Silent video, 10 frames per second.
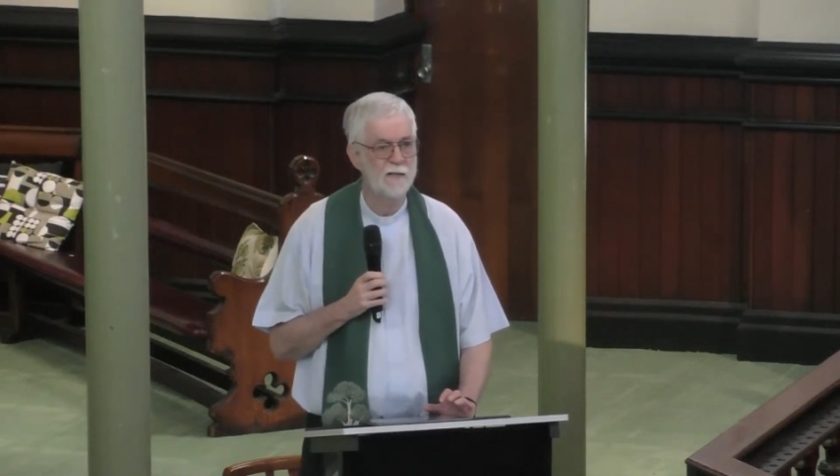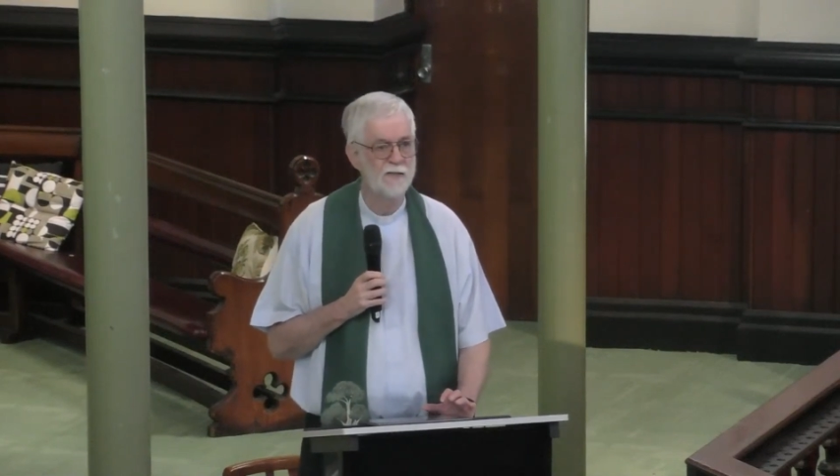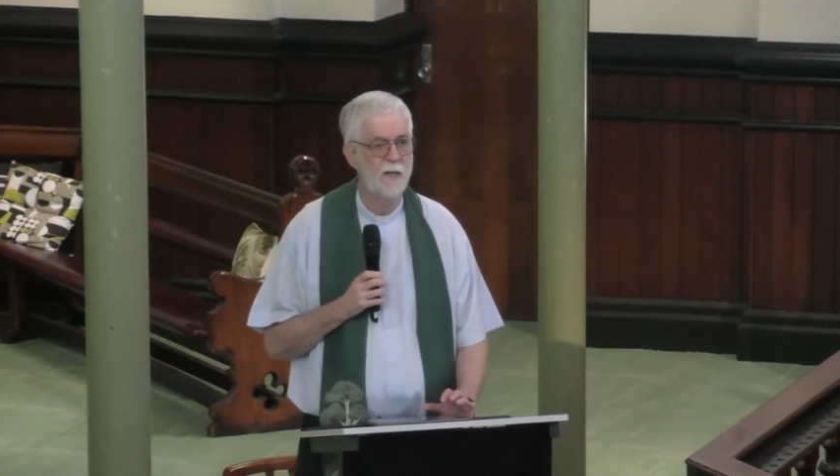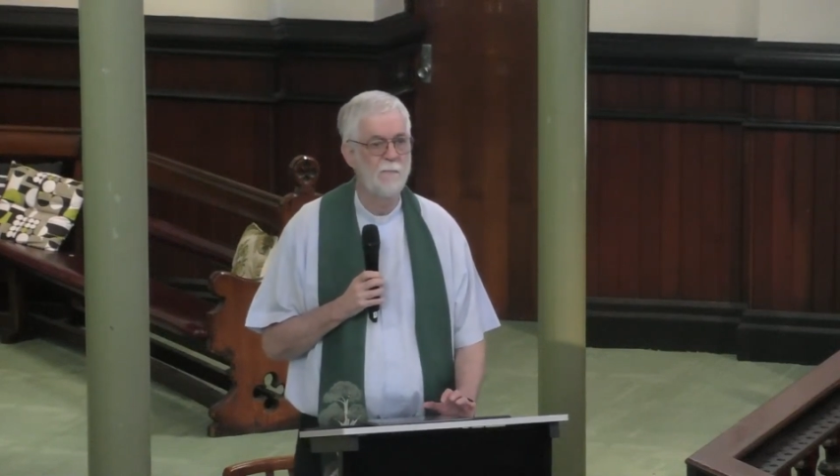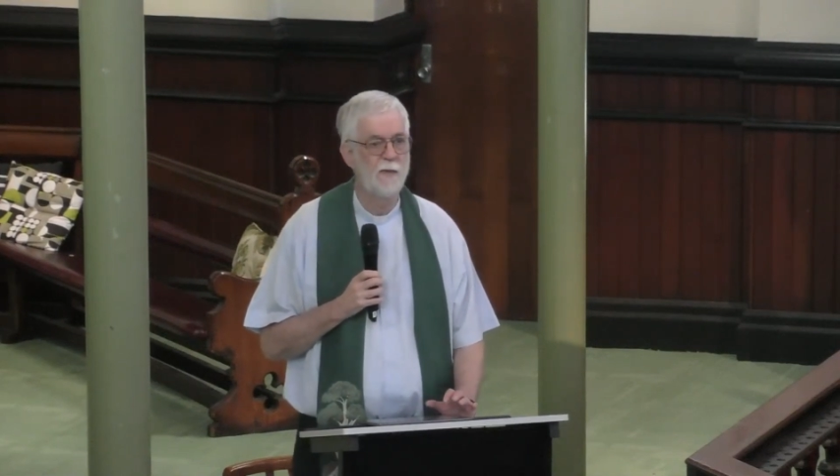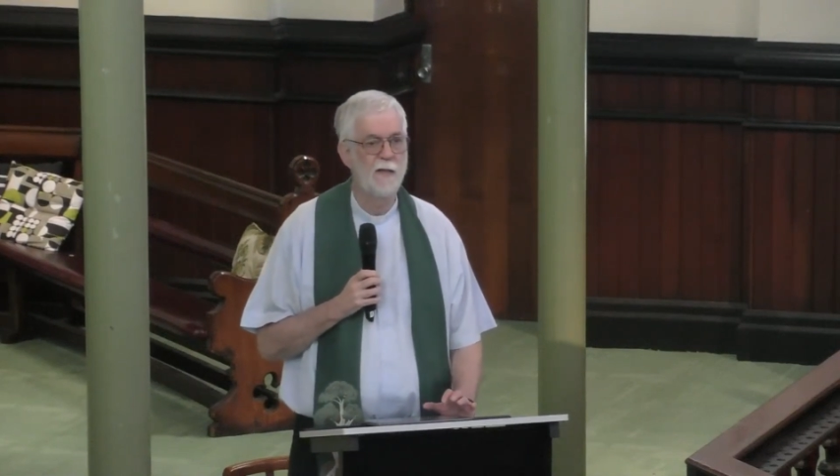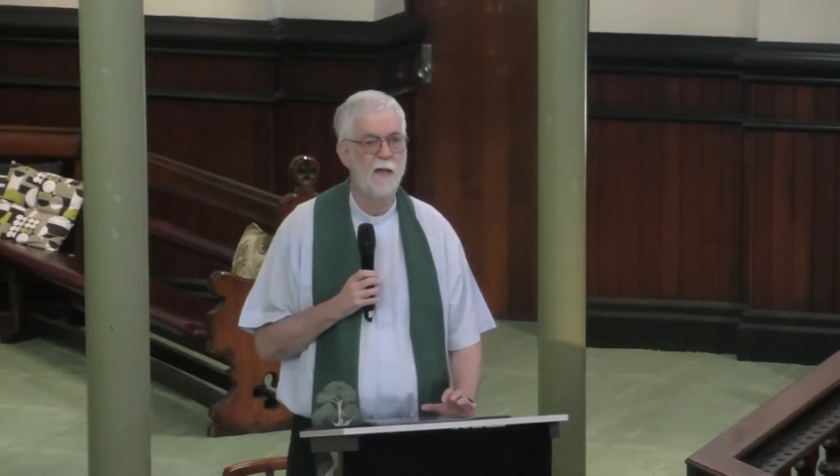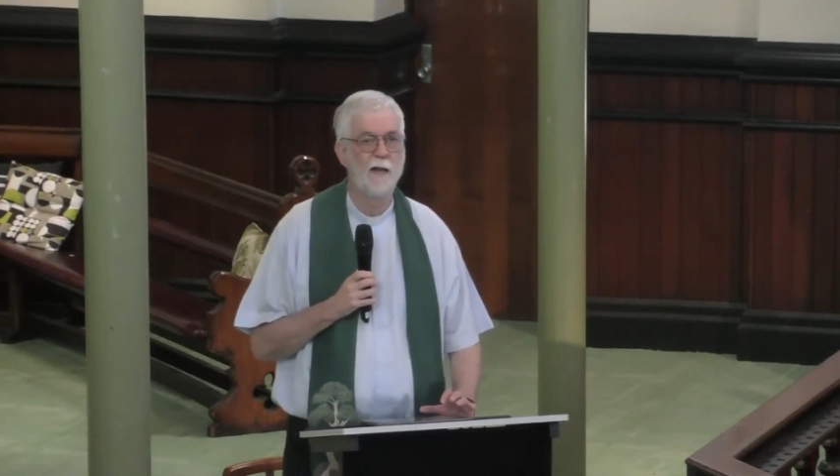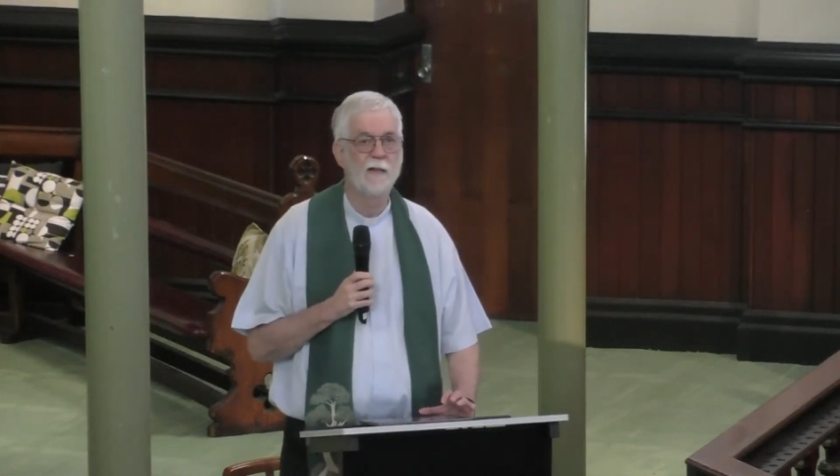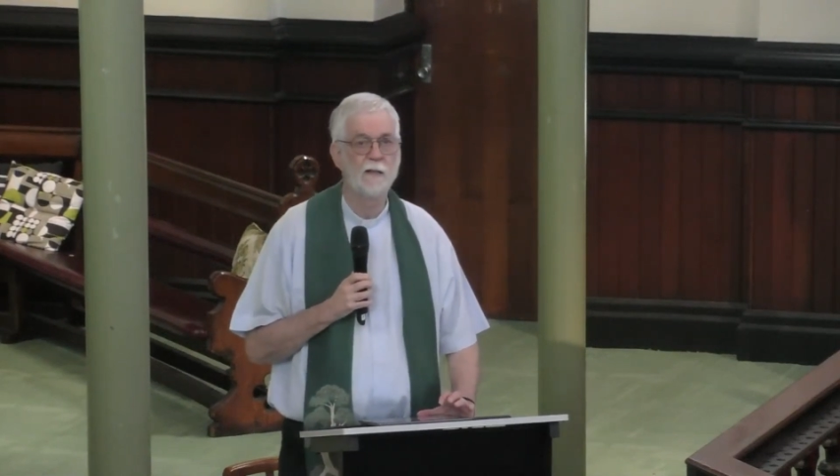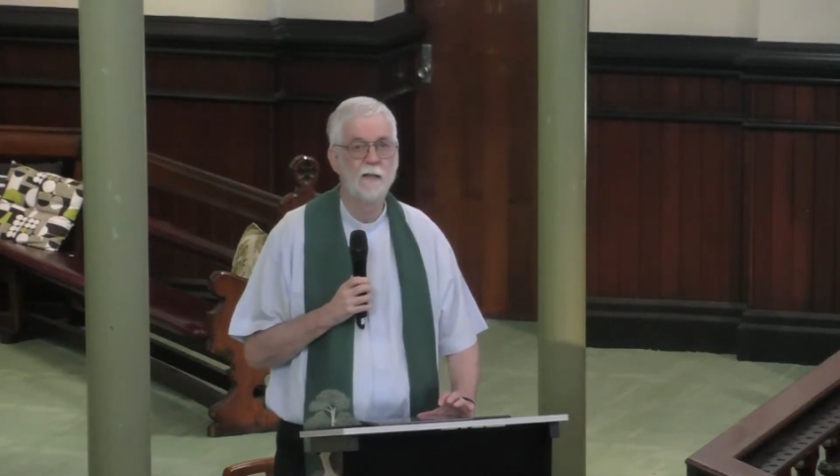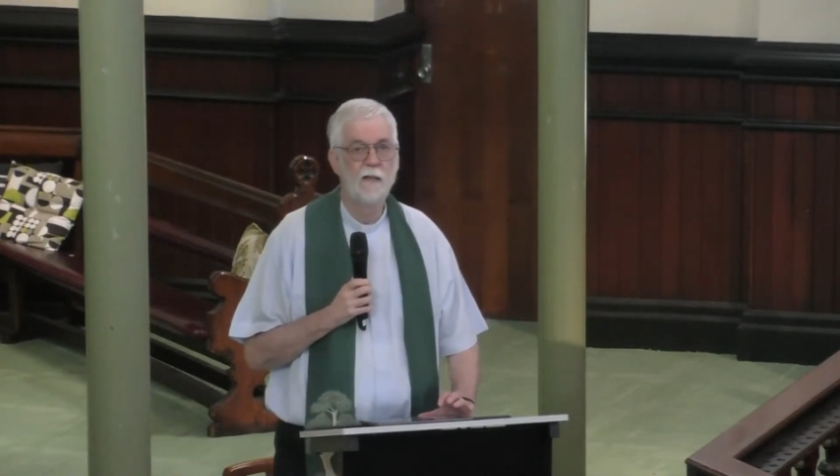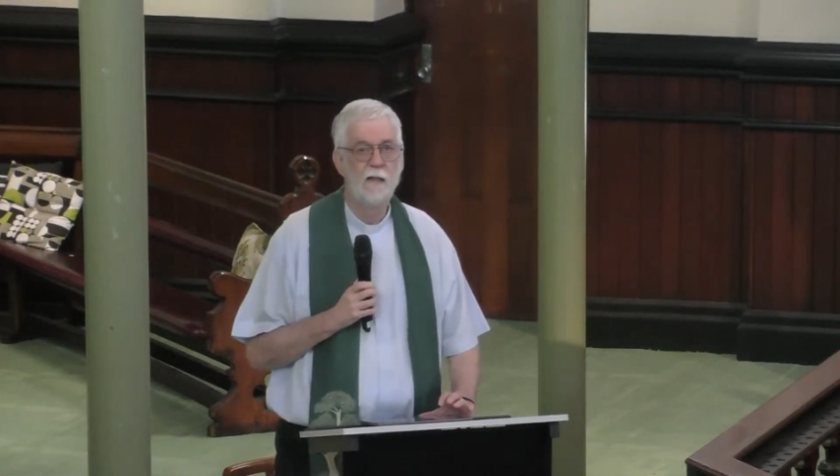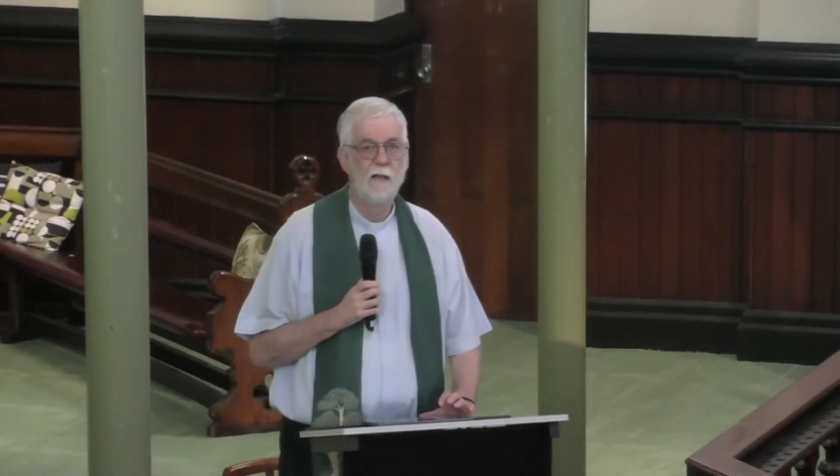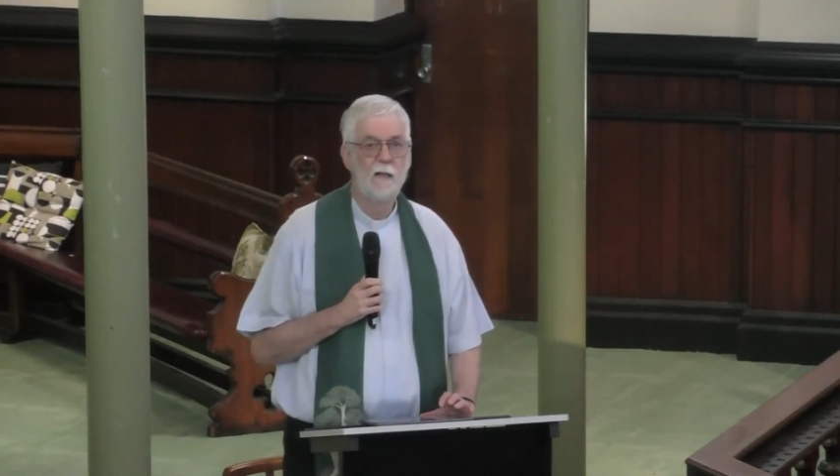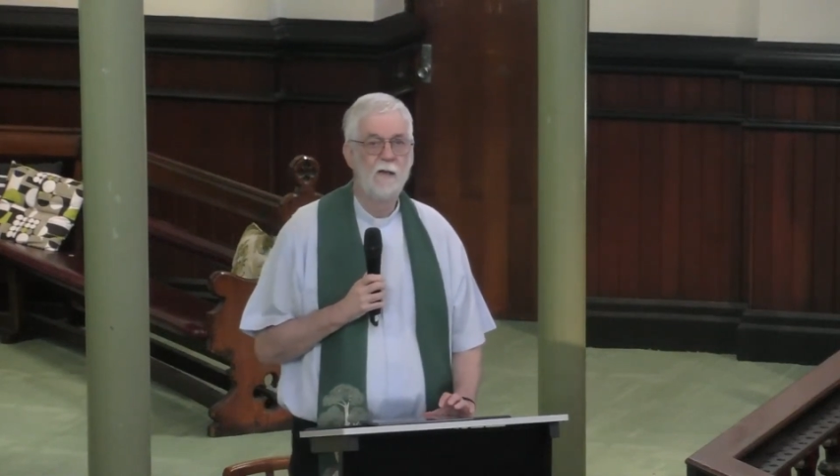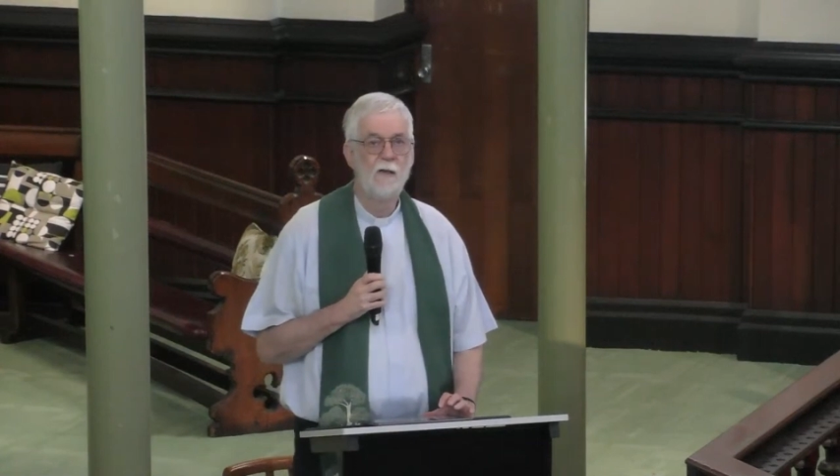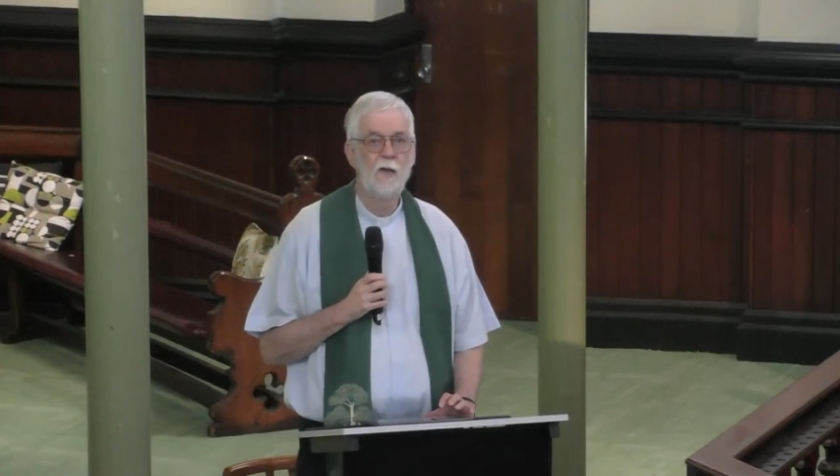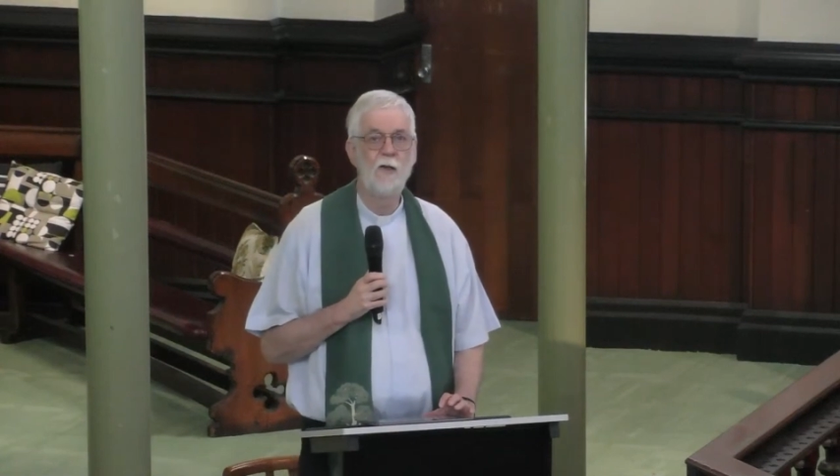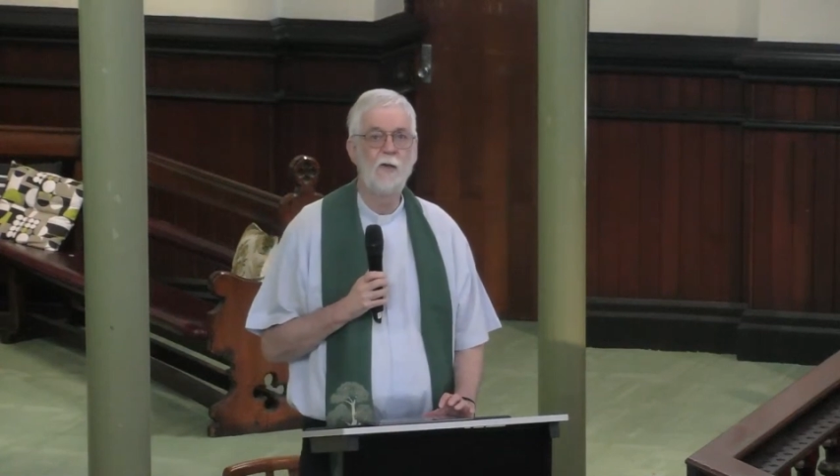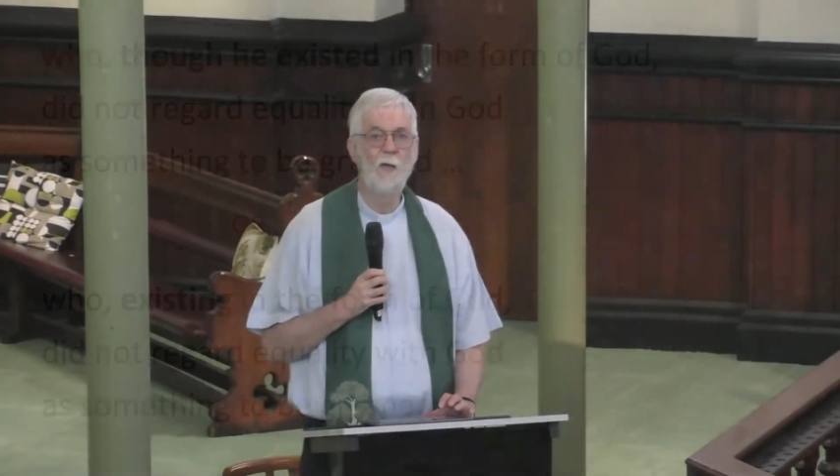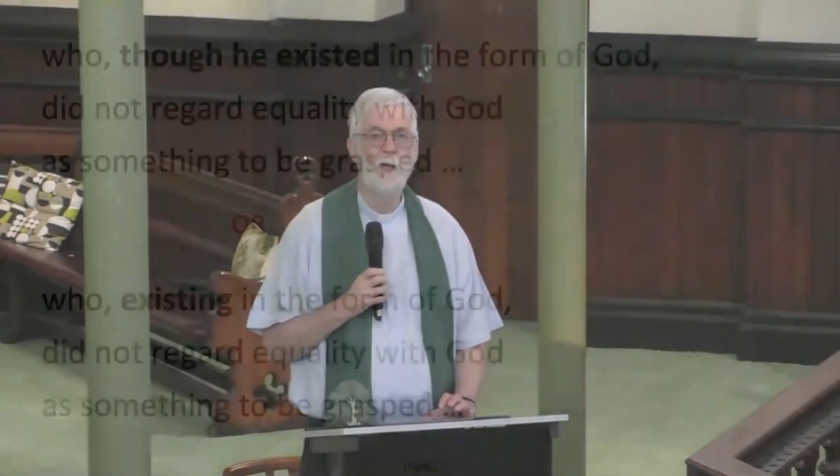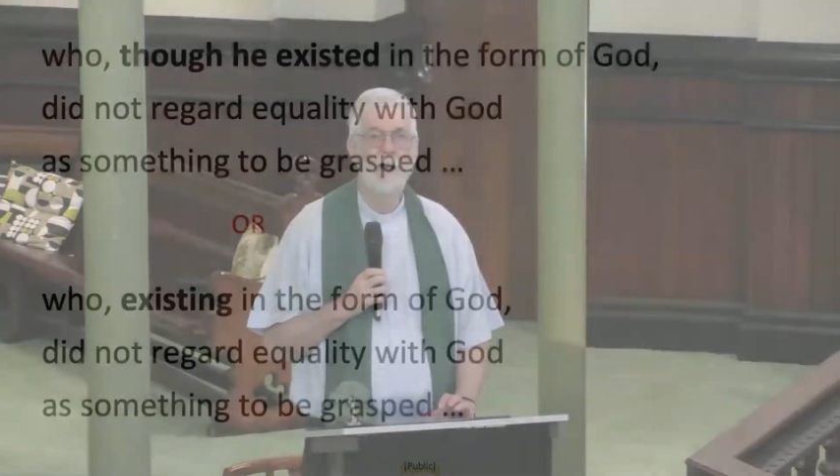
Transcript: as something like, who